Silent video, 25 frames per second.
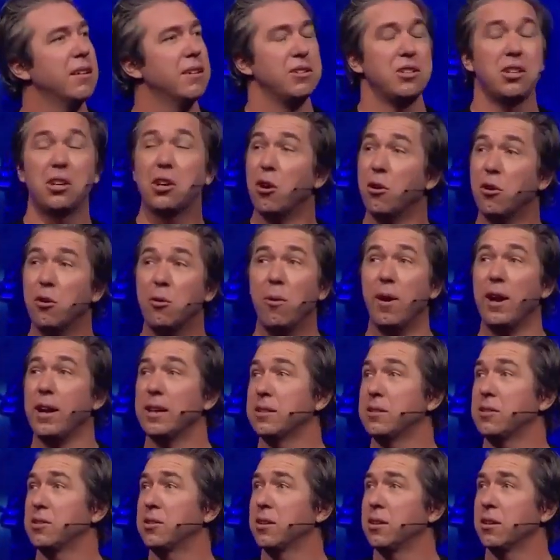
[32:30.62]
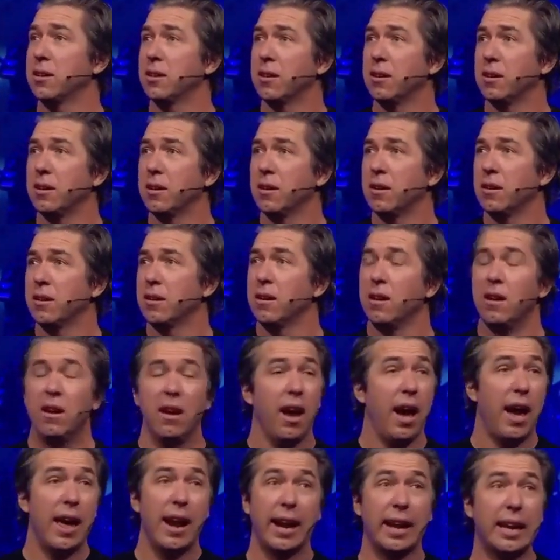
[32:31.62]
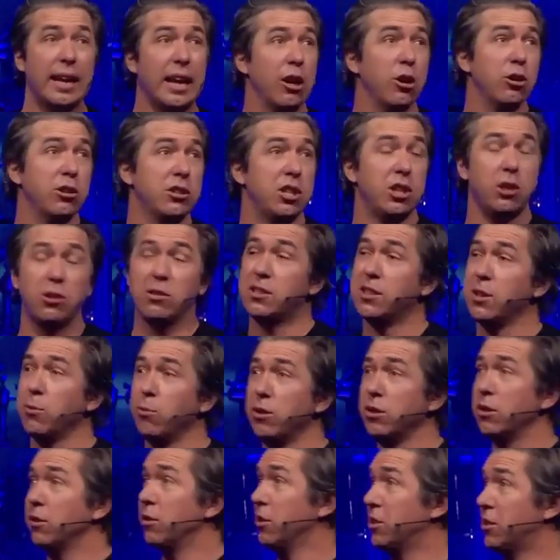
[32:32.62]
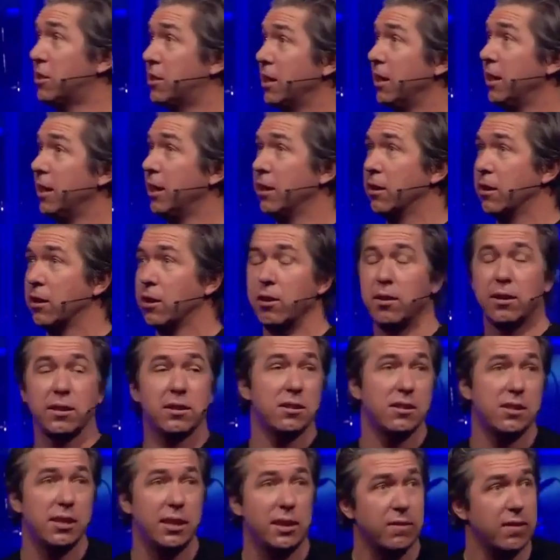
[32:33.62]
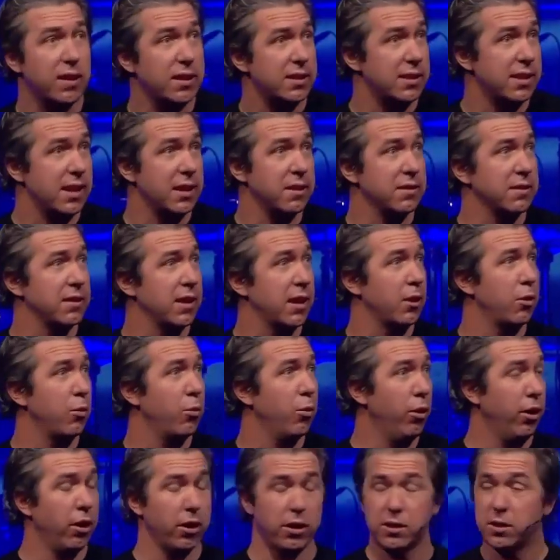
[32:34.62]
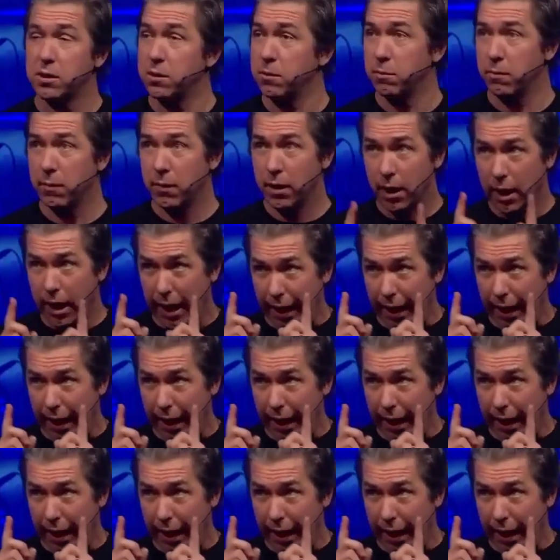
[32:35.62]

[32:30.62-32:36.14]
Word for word: to go to waste. And I guarantee you, someone sitting here going, Steve, that sounds like works.